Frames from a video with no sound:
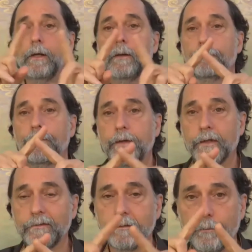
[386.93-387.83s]

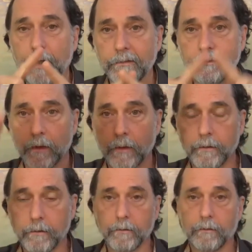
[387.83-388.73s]
This is based
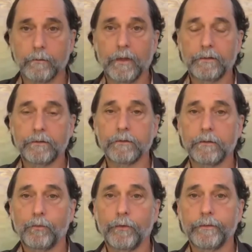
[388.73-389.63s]
on the
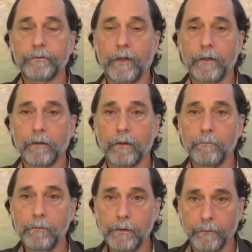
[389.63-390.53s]
relationship with the sun and the
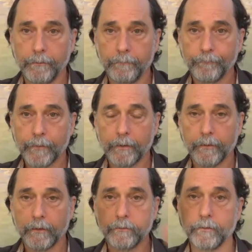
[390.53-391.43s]
moon.
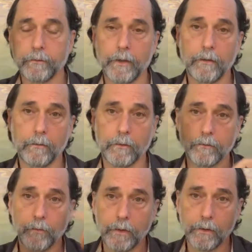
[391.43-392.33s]
Okay, so in other
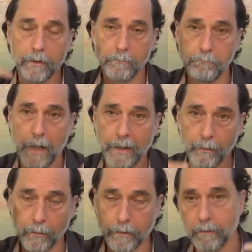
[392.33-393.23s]
words, we're in a
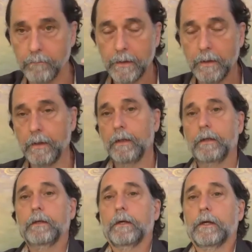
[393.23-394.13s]
biorhythm
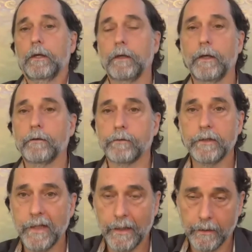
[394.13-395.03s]
every
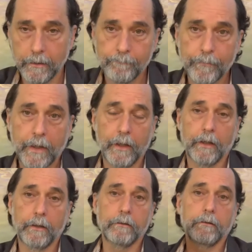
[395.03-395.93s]
day,
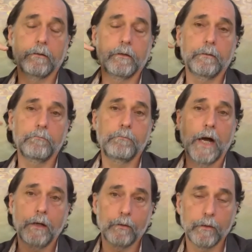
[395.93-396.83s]
and the
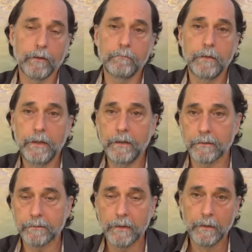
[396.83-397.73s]
biorhythm is